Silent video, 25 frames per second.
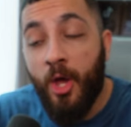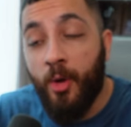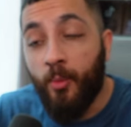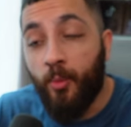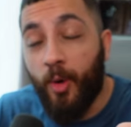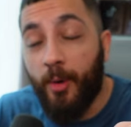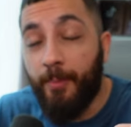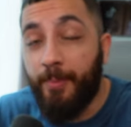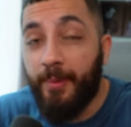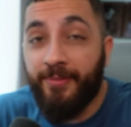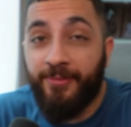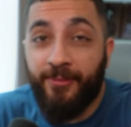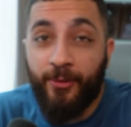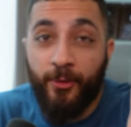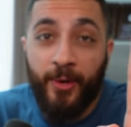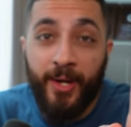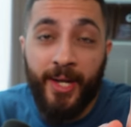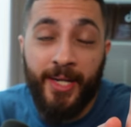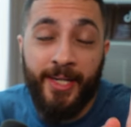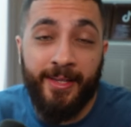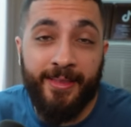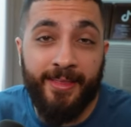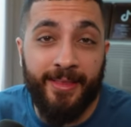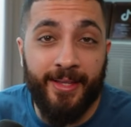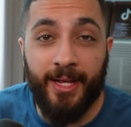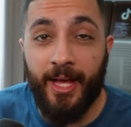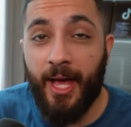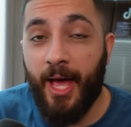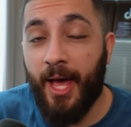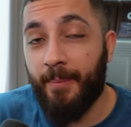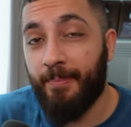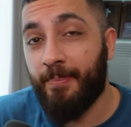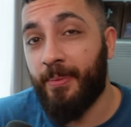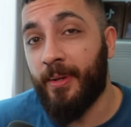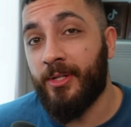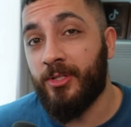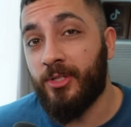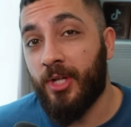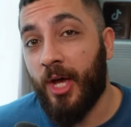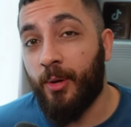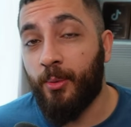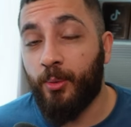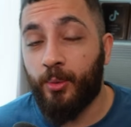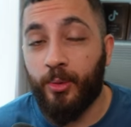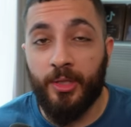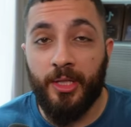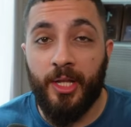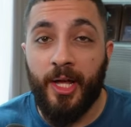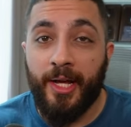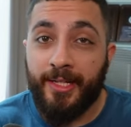well, before anything happens, I
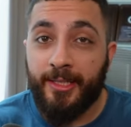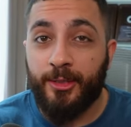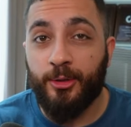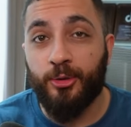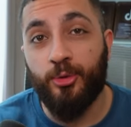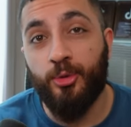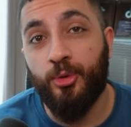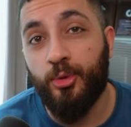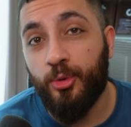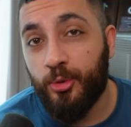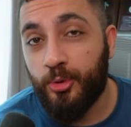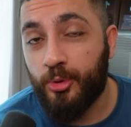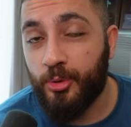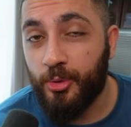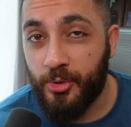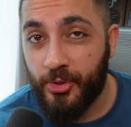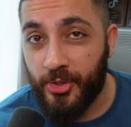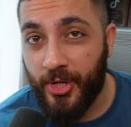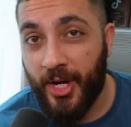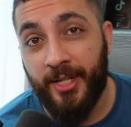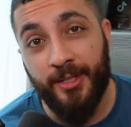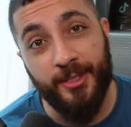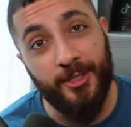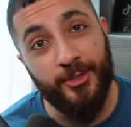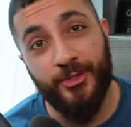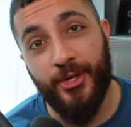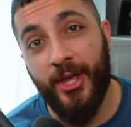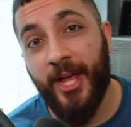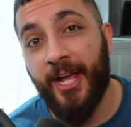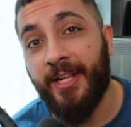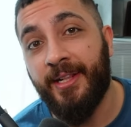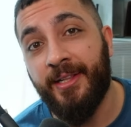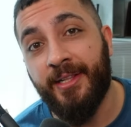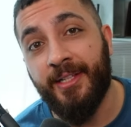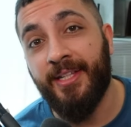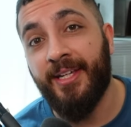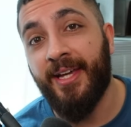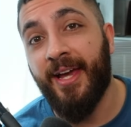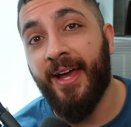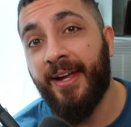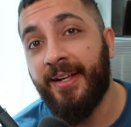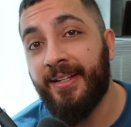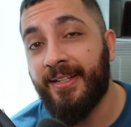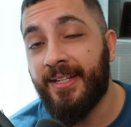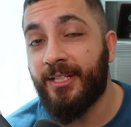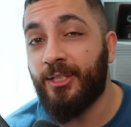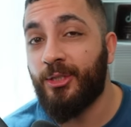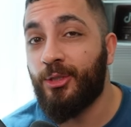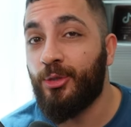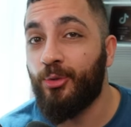would like you to sign this NDA
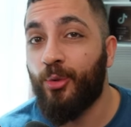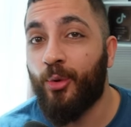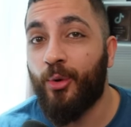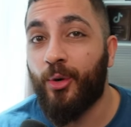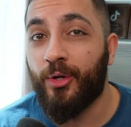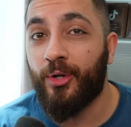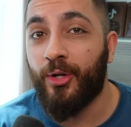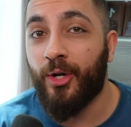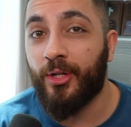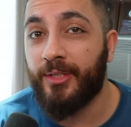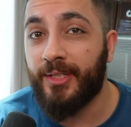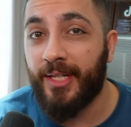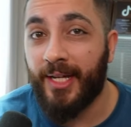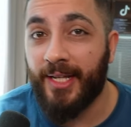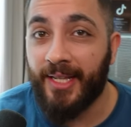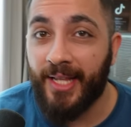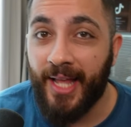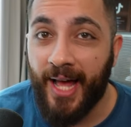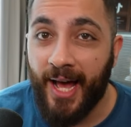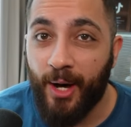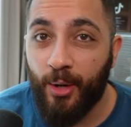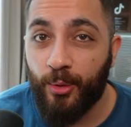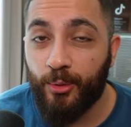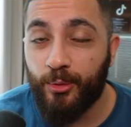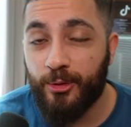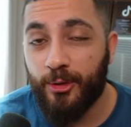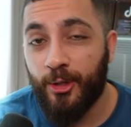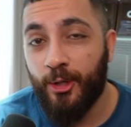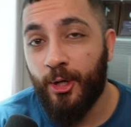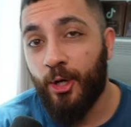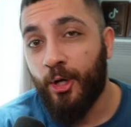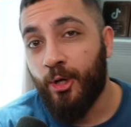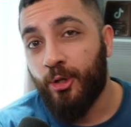that you are not allowed